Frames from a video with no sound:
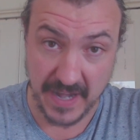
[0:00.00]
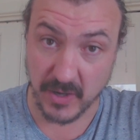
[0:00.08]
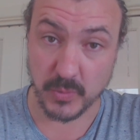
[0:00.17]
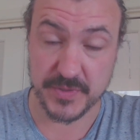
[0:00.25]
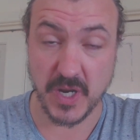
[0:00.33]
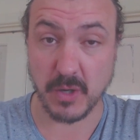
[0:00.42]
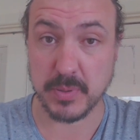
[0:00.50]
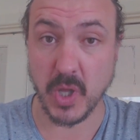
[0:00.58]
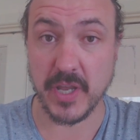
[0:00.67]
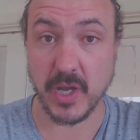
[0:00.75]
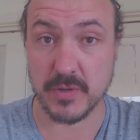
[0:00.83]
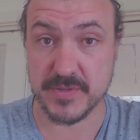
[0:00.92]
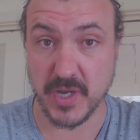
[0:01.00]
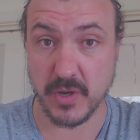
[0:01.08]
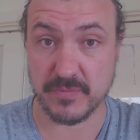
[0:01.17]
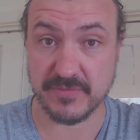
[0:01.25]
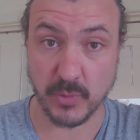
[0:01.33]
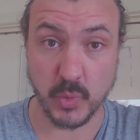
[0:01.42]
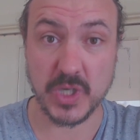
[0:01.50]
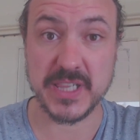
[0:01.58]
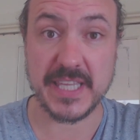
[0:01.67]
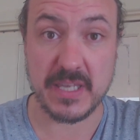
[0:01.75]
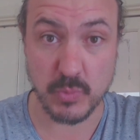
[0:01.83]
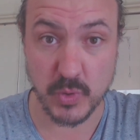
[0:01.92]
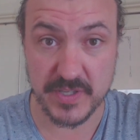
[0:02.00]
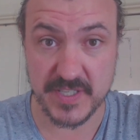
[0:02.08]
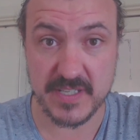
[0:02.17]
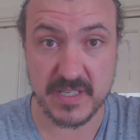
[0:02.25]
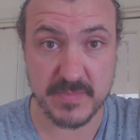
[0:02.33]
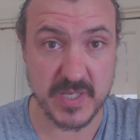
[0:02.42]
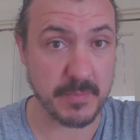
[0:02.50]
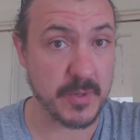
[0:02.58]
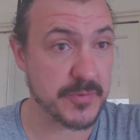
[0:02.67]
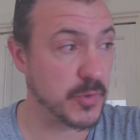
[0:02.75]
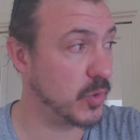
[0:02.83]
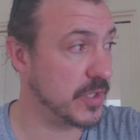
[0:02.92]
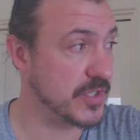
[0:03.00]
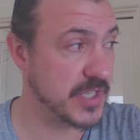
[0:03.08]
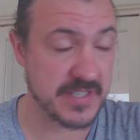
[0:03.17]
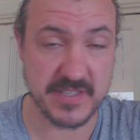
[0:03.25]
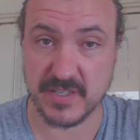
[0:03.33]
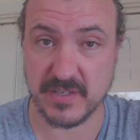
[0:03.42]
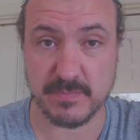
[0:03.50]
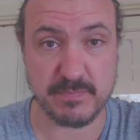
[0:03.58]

also apply ozone for clear water systems. I'm not talking just to